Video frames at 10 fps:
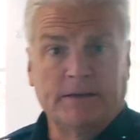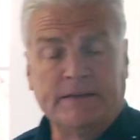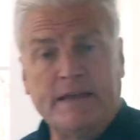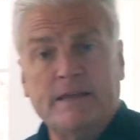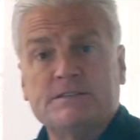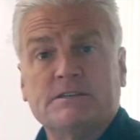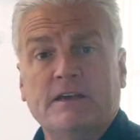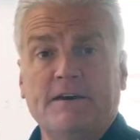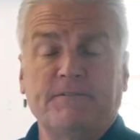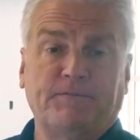needs
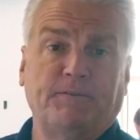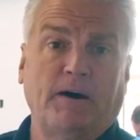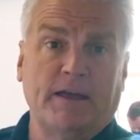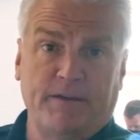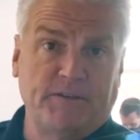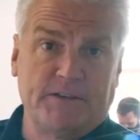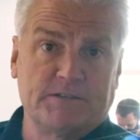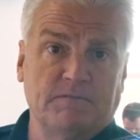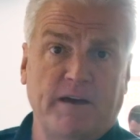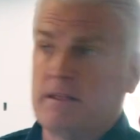if it
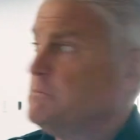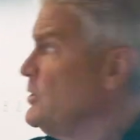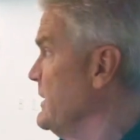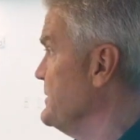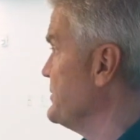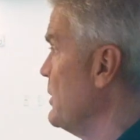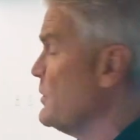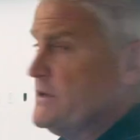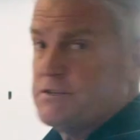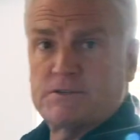is available. And
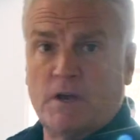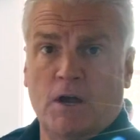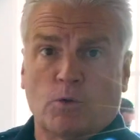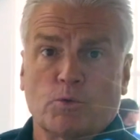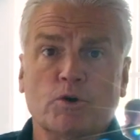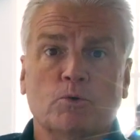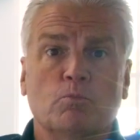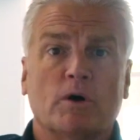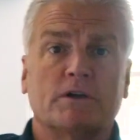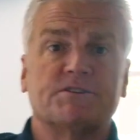so this
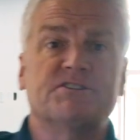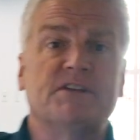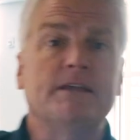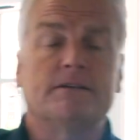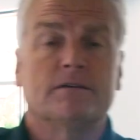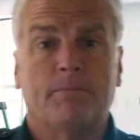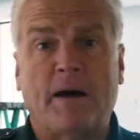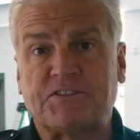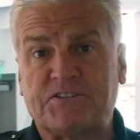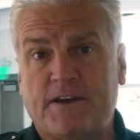room will seat
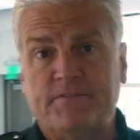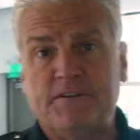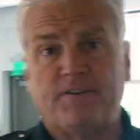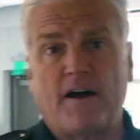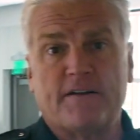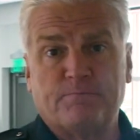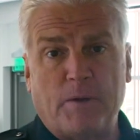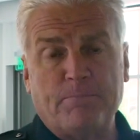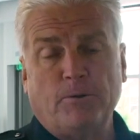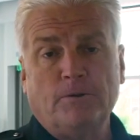about 75
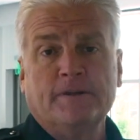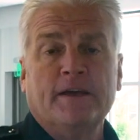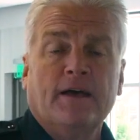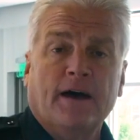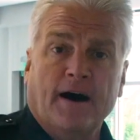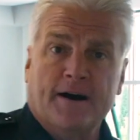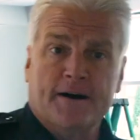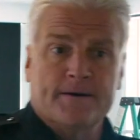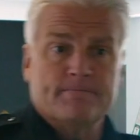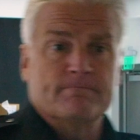people.
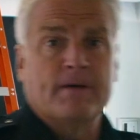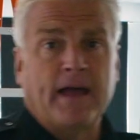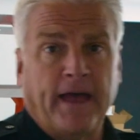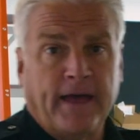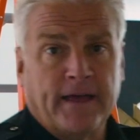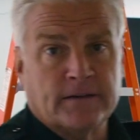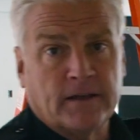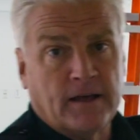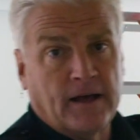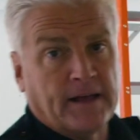
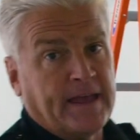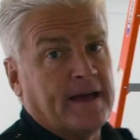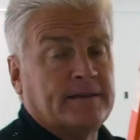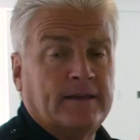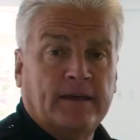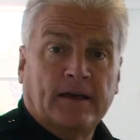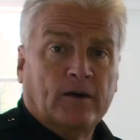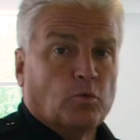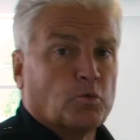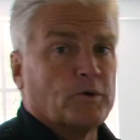Again,
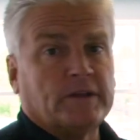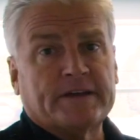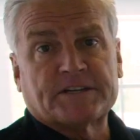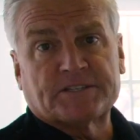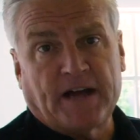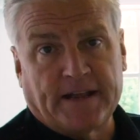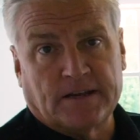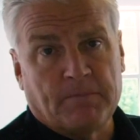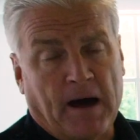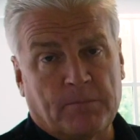really
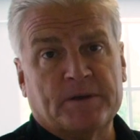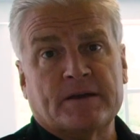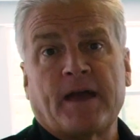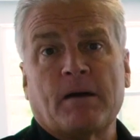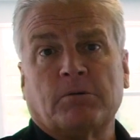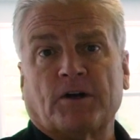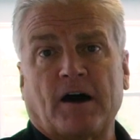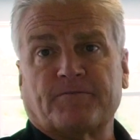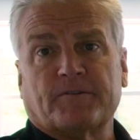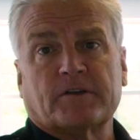excited about being able to
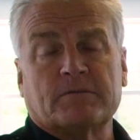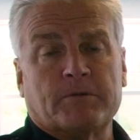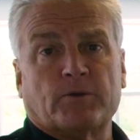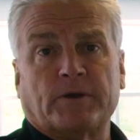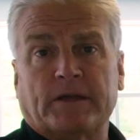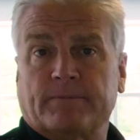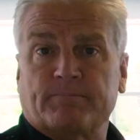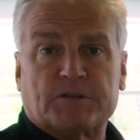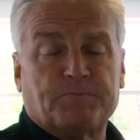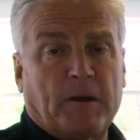offer the community,
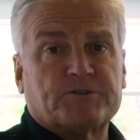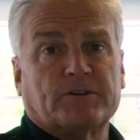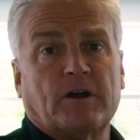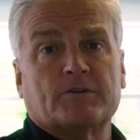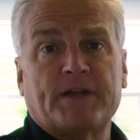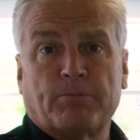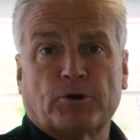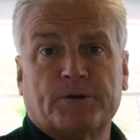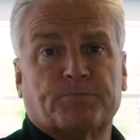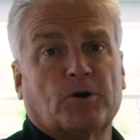especially our
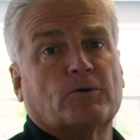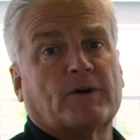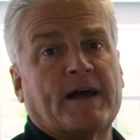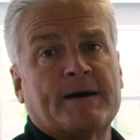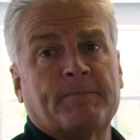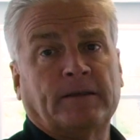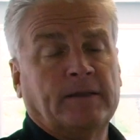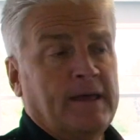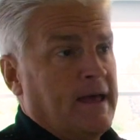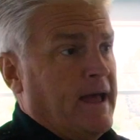neighborhood program
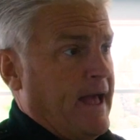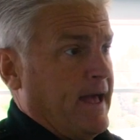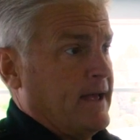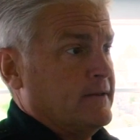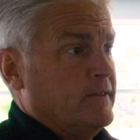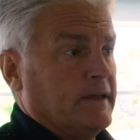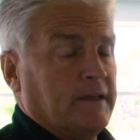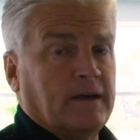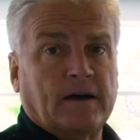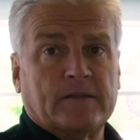and
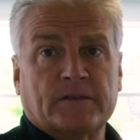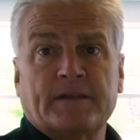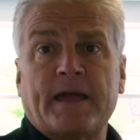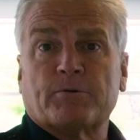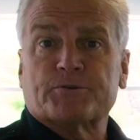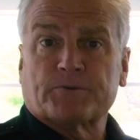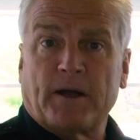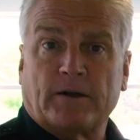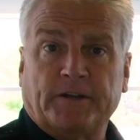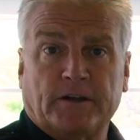the neighbors
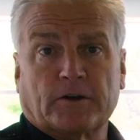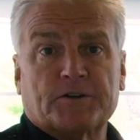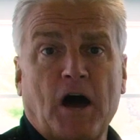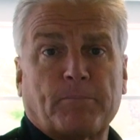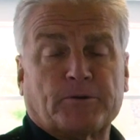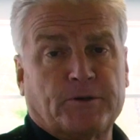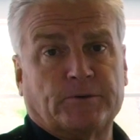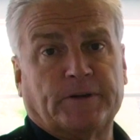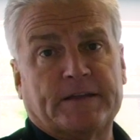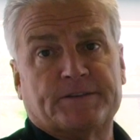around here, an
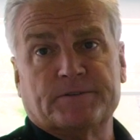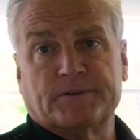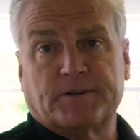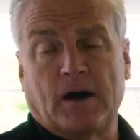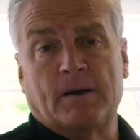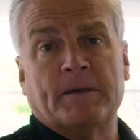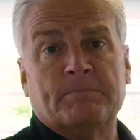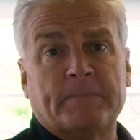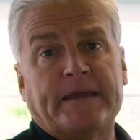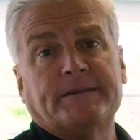opportunity to come
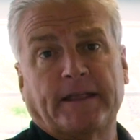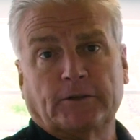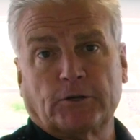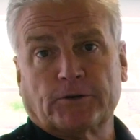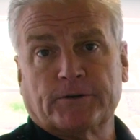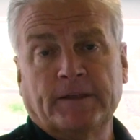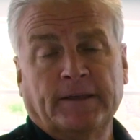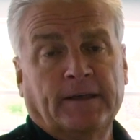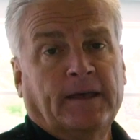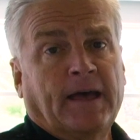and meet and learn.
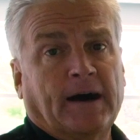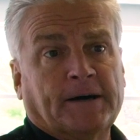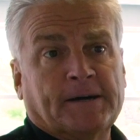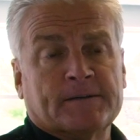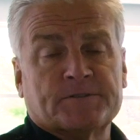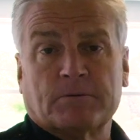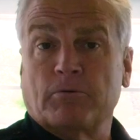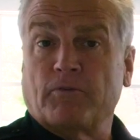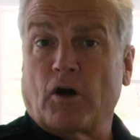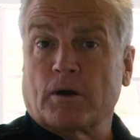Some
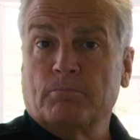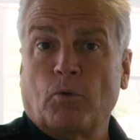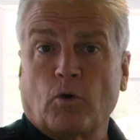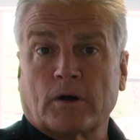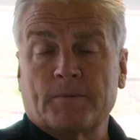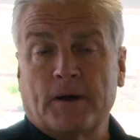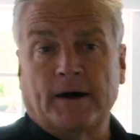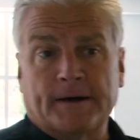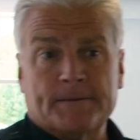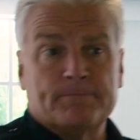of our more
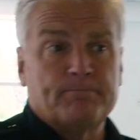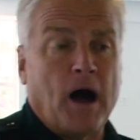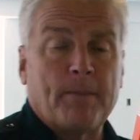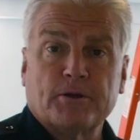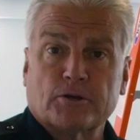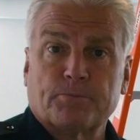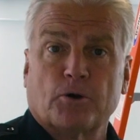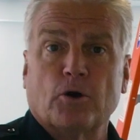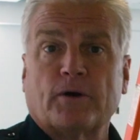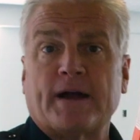popular
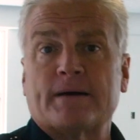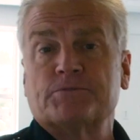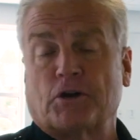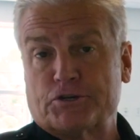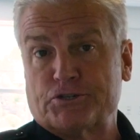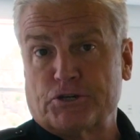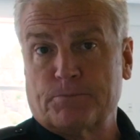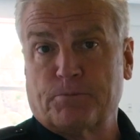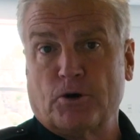programs, our CERT